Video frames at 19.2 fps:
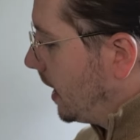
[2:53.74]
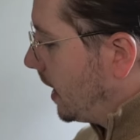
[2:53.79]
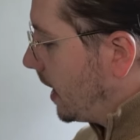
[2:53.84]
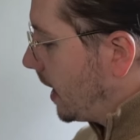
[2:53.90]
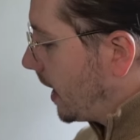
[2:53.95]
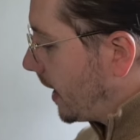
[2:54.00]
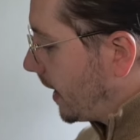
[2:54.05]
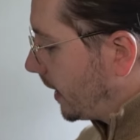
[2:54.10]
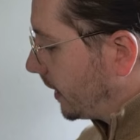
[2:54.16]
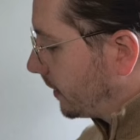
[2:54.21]

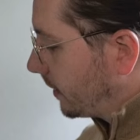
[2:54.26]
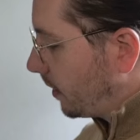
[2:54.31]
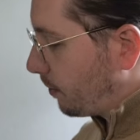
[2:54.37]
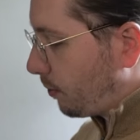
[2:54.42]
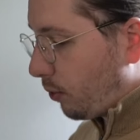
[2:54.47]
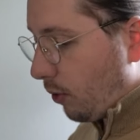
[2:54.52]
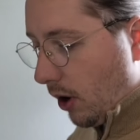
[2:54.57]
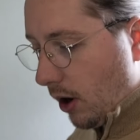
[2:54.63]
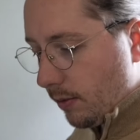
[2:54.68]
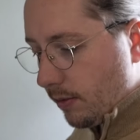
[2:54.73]
And the
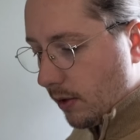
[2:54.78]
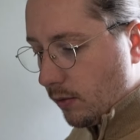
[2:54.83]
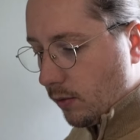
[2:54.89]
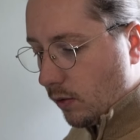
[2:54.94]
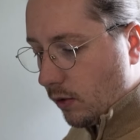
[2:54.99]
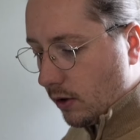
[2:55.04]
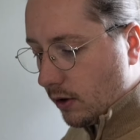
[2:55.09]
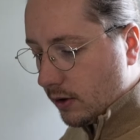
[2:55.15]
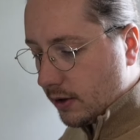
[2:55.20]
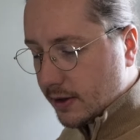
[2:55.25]
problem
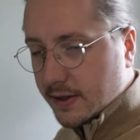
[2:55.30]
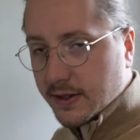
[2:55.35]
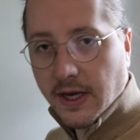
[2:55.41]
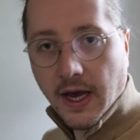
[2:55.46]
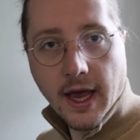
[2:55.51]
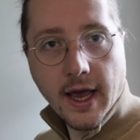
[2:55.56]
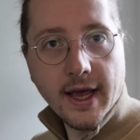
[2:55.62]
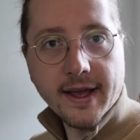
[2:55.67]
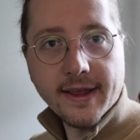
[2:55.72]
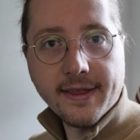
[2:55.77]
was
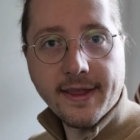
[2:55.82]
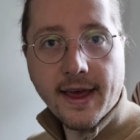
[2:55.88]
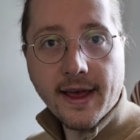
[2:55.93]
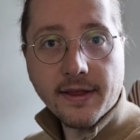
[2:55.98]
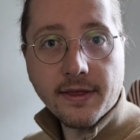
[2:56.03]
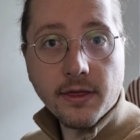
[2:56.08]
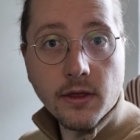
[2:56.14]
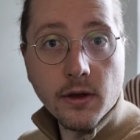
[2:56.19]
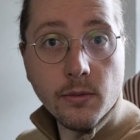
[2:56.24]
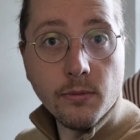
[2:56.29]

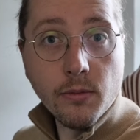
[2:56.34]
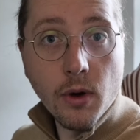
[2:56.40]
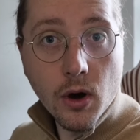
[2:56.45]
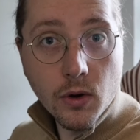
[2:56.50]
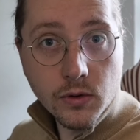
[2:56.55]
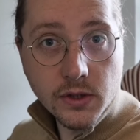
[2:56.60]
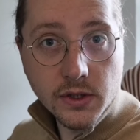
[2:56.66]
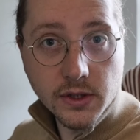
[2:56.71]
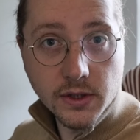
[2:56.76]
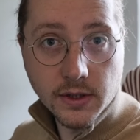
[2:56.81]
that the
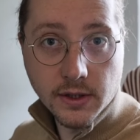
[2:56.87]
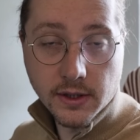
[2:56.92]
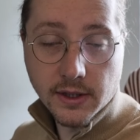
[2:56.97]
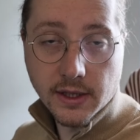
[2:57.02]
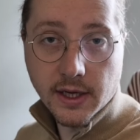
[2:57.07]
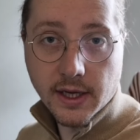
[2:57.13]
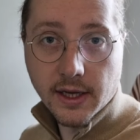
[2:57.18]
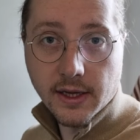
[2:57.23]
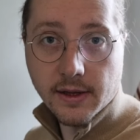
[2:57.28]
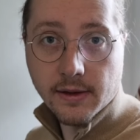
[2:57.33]
motor
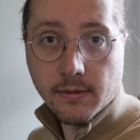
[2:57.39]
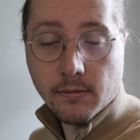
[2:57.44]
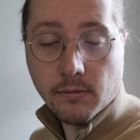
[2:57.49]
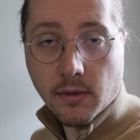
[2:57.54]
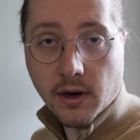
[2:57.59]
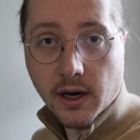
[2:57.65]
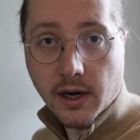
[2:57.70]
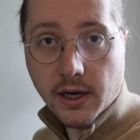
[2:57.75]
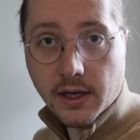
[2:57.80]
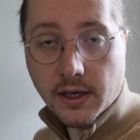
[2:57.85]
in
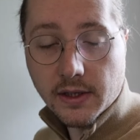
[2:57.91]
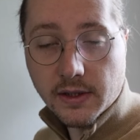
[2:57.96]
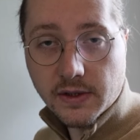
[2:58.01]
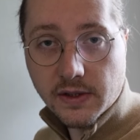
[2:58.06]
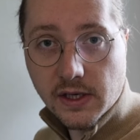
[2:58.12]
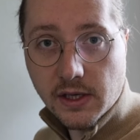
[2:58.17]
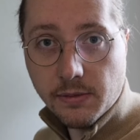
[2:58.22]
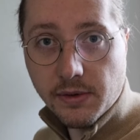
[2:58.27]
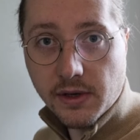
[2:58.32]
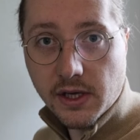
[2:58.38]
my
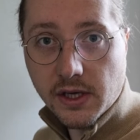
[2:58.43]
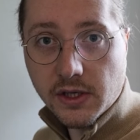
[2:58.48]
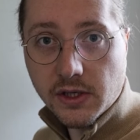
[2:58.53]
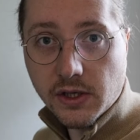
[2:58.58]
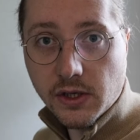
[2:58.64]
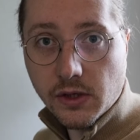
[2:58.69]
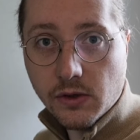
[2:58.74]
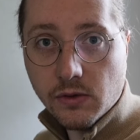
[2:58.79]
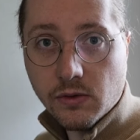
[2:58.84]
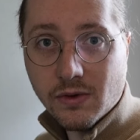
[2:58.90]

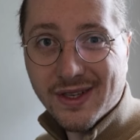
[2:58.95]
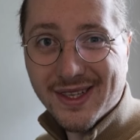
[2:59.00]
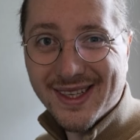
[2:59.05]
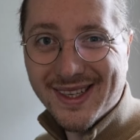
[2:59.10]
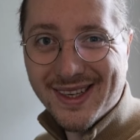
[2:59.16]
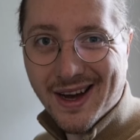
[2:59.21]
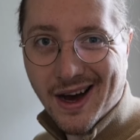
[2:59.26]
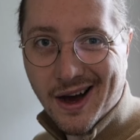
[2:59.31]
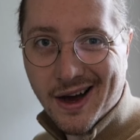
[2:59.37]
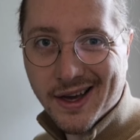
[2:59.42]
CPE2
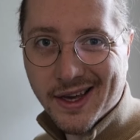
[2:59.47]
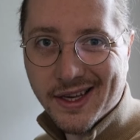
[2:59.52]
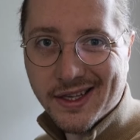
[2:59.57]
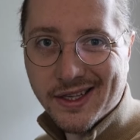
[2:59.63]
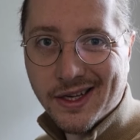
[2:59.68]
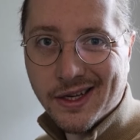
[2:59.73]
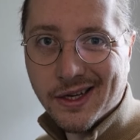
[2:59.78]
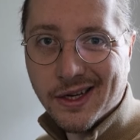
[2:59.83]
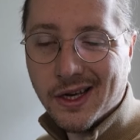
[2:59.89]
died,